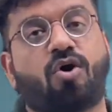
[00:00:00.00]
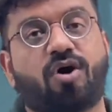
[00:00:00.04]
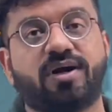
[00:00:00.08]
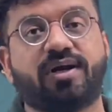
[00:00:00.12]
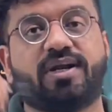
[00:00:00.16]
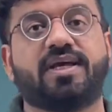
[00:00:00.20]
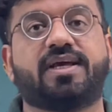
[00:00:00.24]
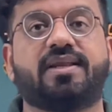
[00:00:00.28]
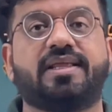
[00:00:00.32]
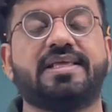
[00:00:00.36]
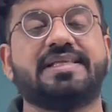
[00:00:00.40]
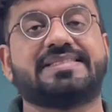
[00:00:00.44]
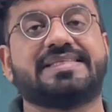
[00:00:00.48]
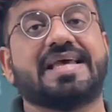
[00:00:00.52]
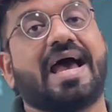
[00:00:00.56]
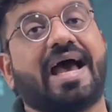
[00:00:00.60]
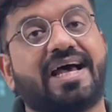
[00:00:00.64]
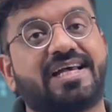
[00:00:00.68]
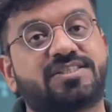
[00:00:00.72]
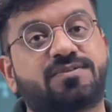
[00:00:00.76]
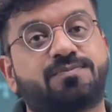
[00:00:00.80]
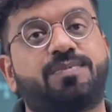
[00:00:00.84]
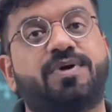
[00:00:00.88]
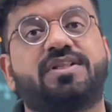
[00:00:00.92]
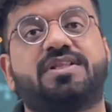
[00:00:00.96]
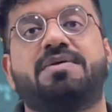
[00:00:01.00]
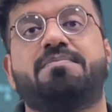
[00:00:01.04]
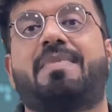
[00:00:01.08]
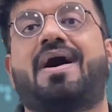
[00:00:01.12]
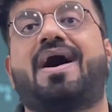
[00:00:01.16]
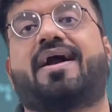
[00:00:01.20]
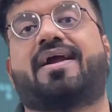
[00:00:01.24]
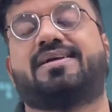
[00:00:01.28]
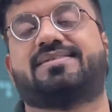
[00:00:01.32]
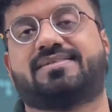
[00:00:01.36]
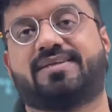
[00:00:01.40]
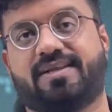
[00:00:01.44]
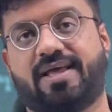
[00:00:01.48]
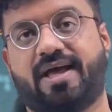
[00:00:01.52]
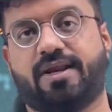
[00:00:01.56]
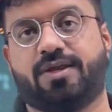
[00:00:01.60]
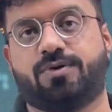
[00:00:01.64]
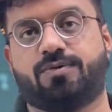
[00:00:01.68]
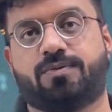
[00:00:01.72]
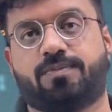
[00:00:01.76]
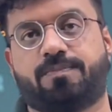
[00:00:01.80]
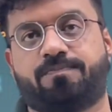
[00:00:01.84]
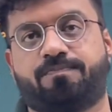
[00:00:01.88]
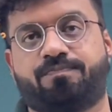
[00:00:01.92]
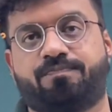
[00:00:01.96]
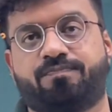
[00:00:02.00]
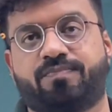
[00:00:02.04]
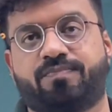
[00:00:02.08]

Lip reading: or decreased as per the market scenario.